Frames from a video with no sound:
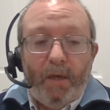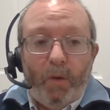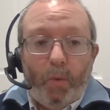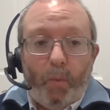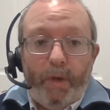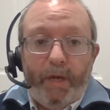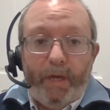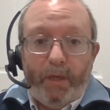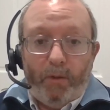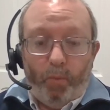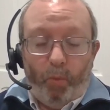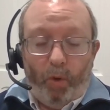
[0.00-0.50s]

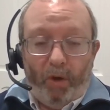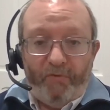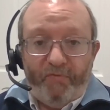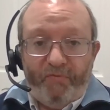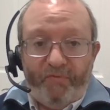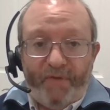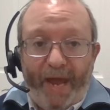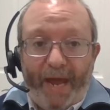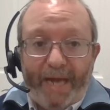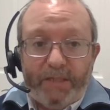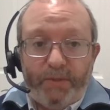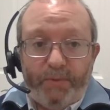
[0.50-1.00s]
We had one
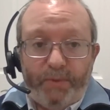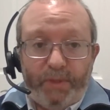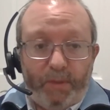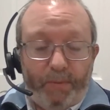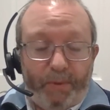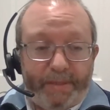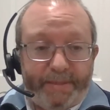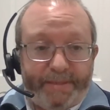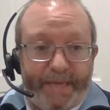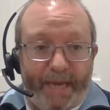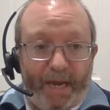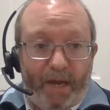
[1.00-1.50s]
factory that
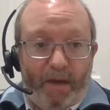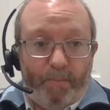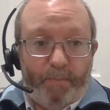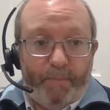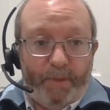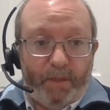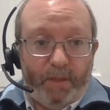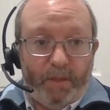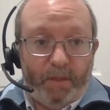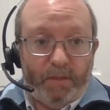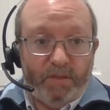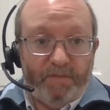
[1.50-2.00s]
went down
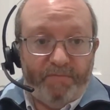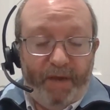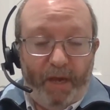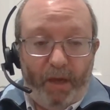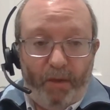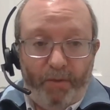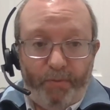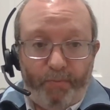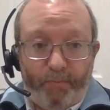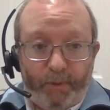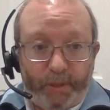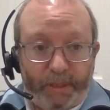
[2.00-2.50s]
because of
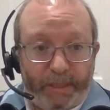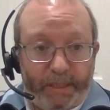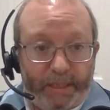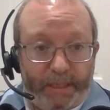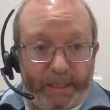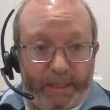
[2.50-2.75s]
health-related